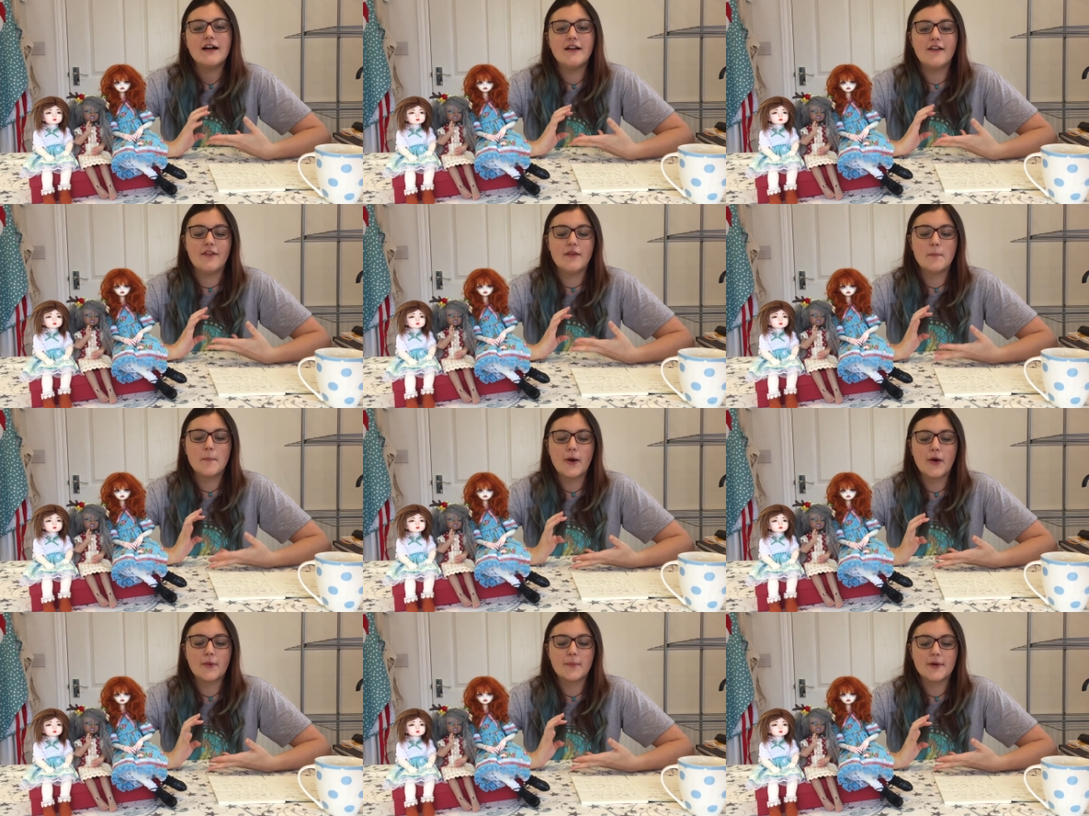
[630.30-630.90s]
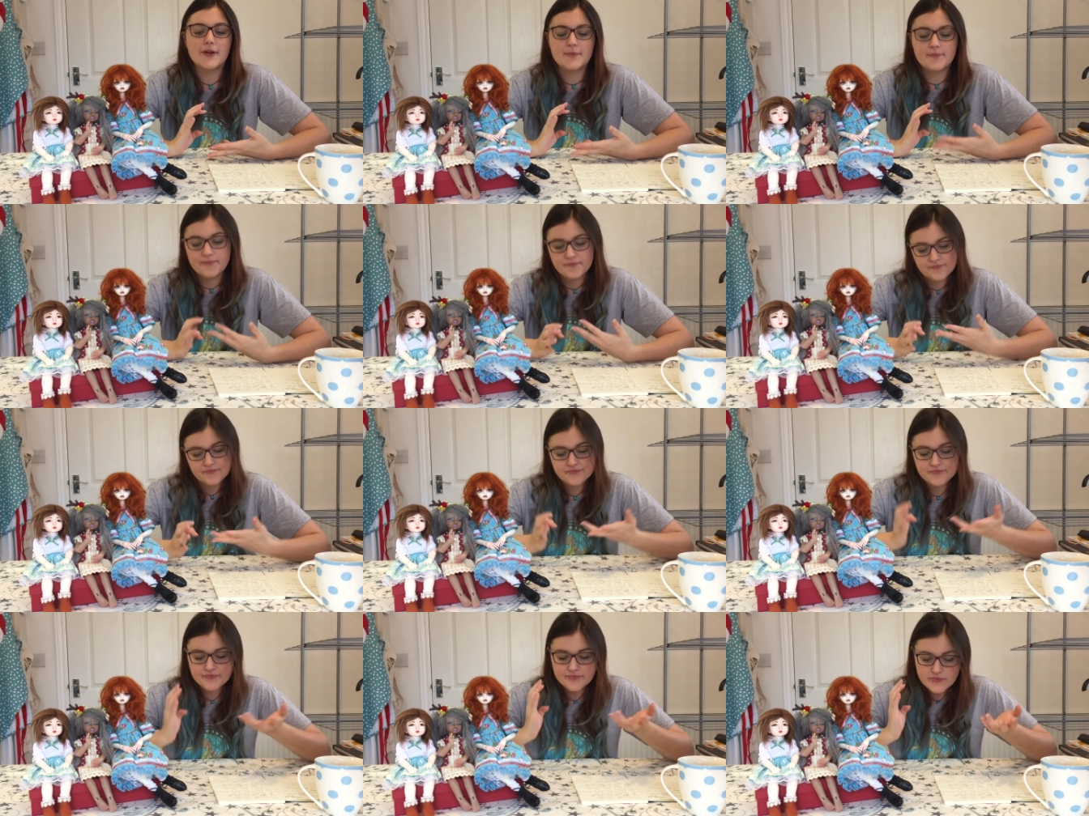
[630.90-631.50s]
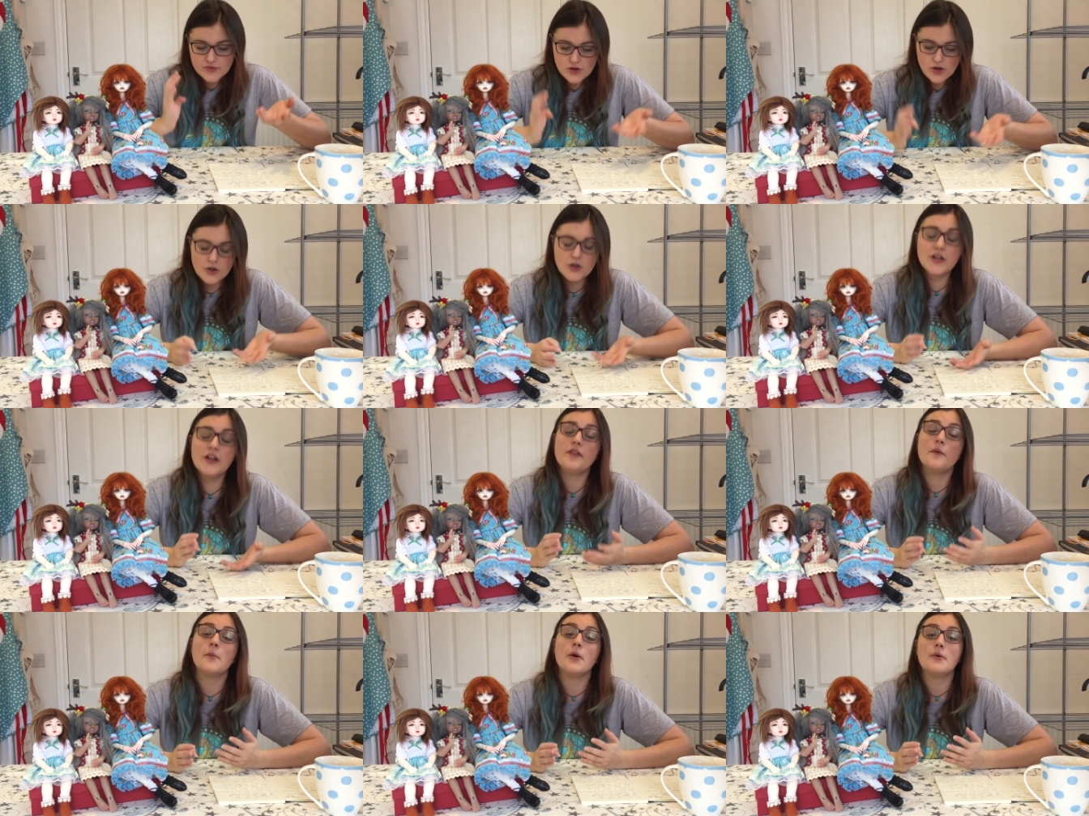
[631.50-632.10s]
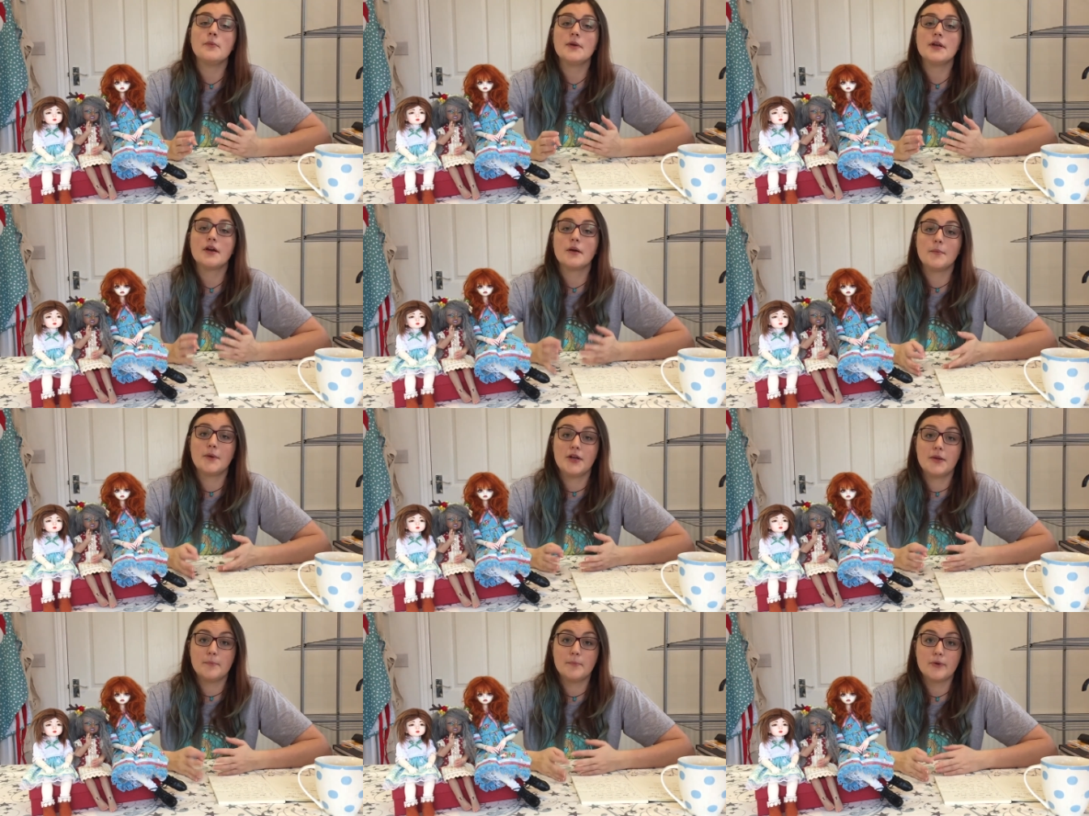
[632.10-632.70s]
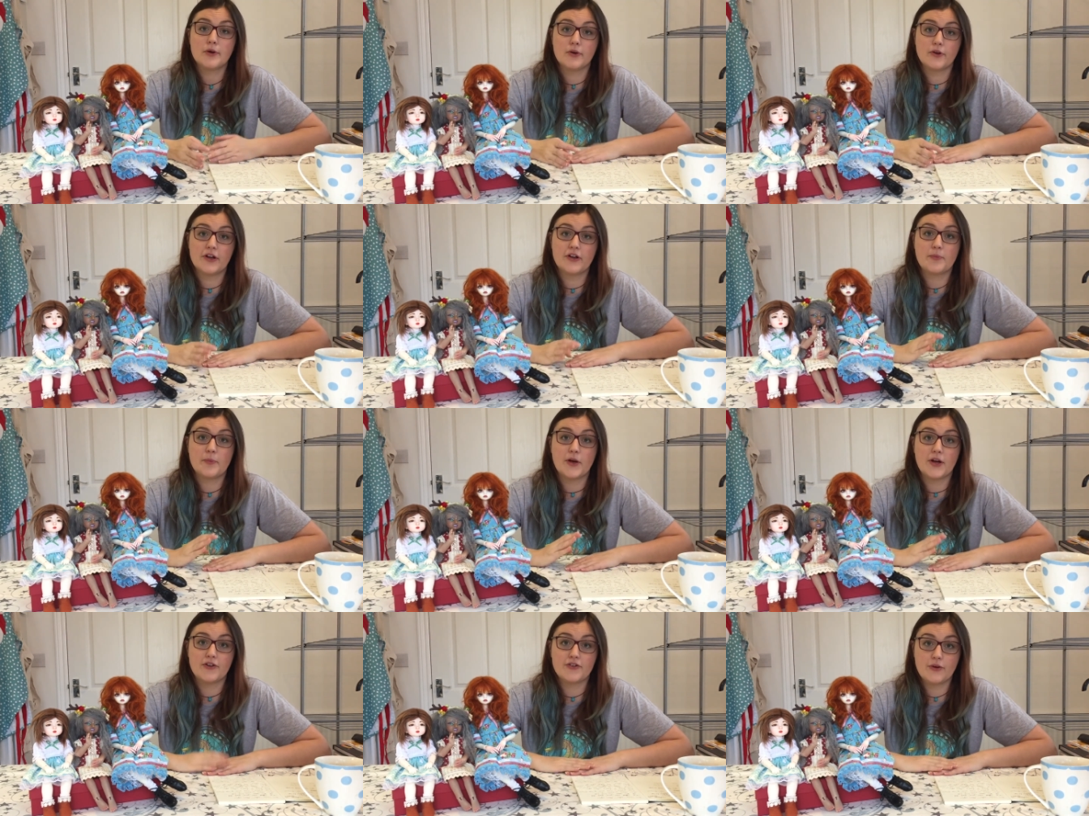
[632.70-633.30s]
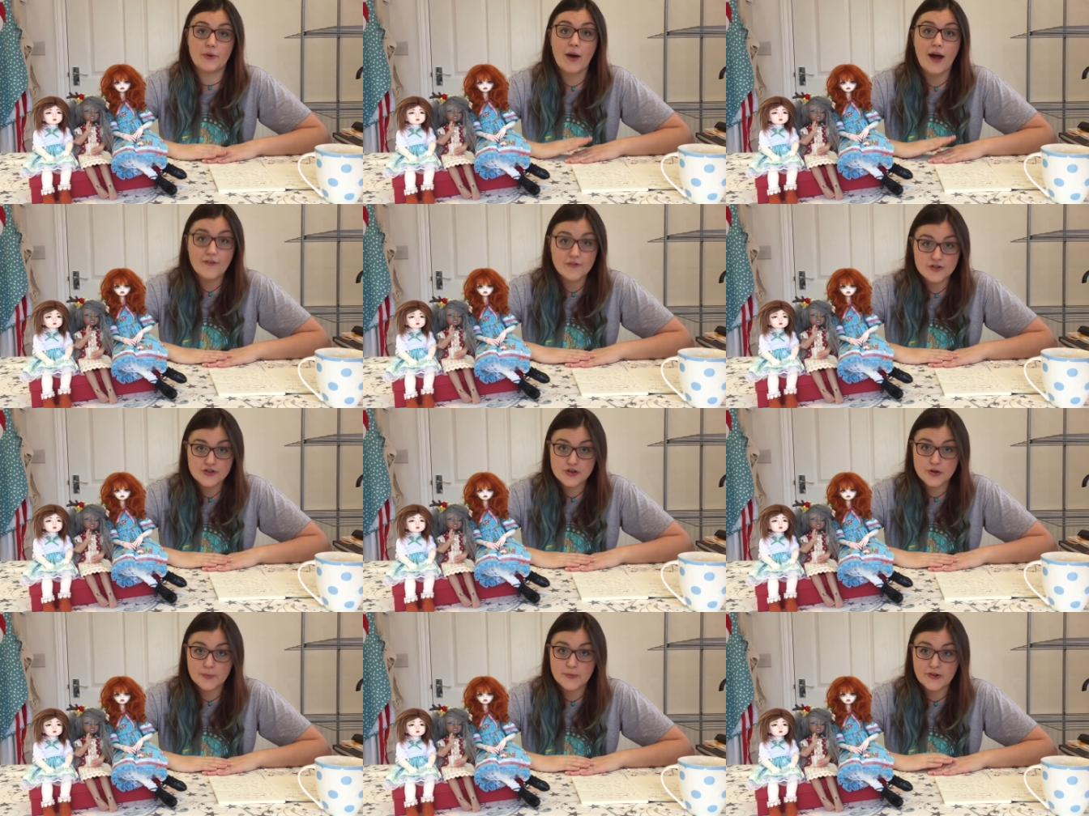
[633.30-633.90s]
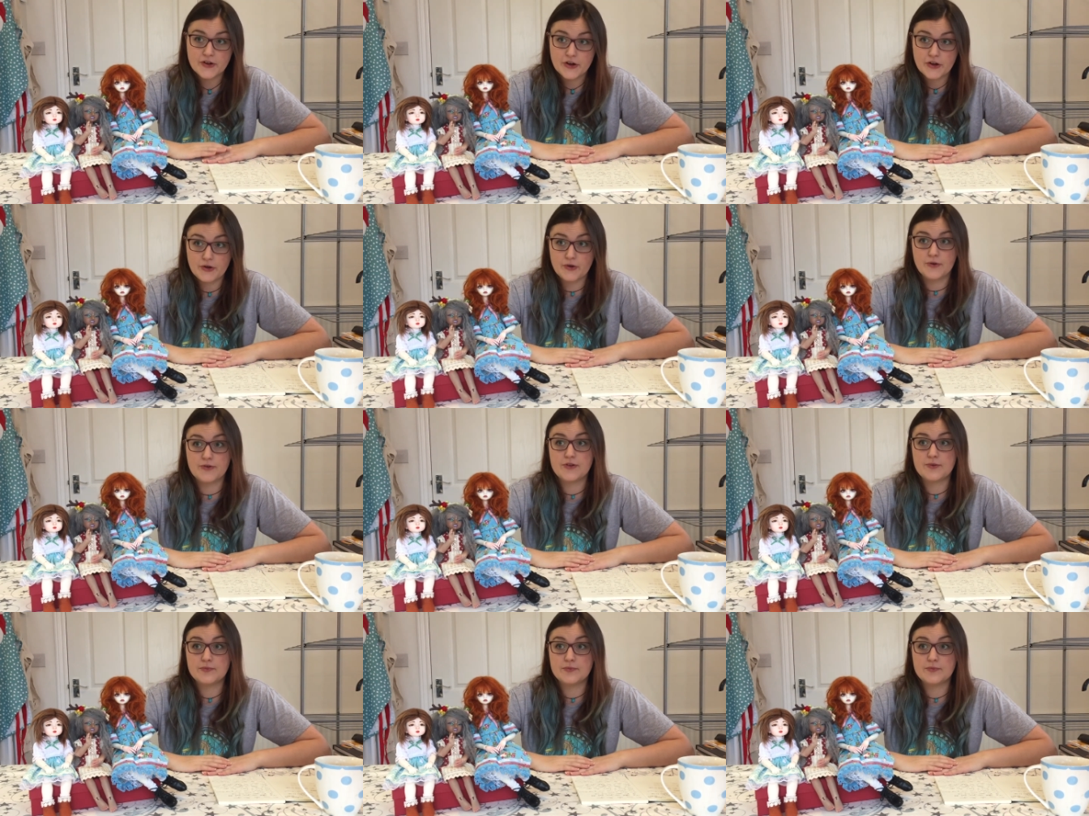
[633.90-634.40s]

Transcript: at the moment I'm unemployed, but I do have a job secured.